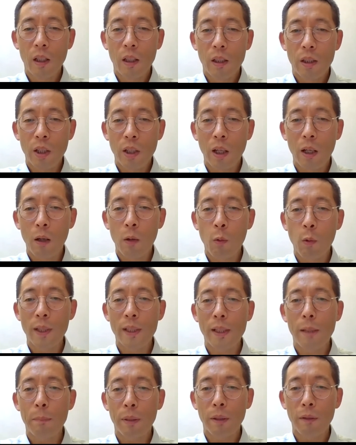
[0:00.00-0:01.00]
Chao
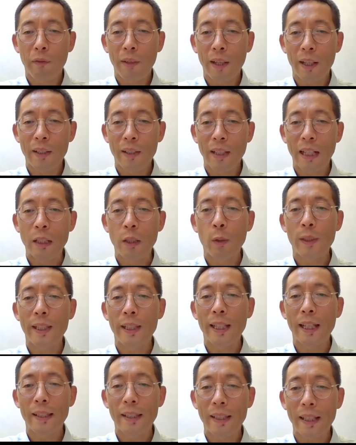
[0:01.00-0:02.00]
was a professor at
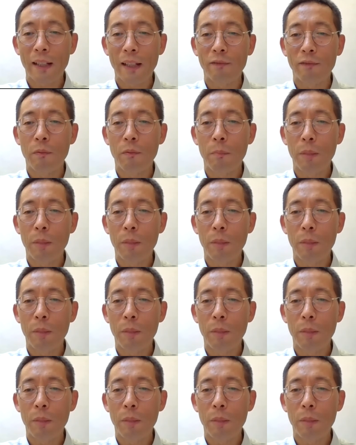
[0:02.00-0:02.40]
UCSF